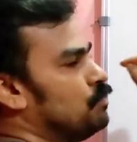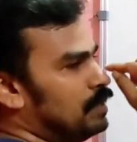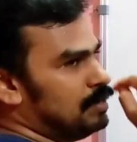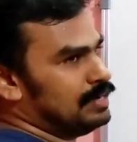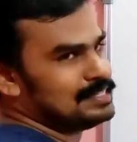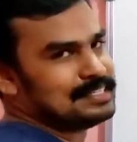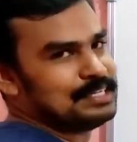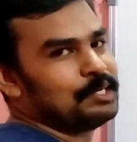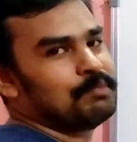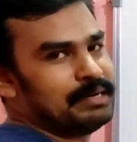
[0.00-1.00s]
1, s is
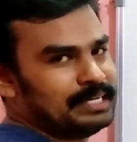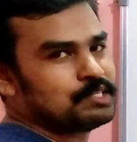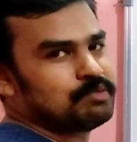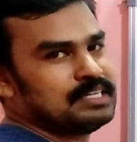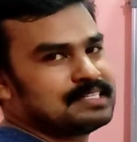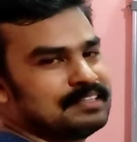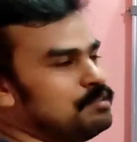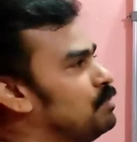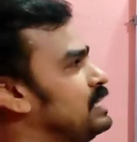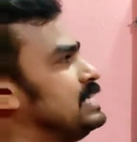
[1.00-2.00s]
equal to minus 1 is nothing but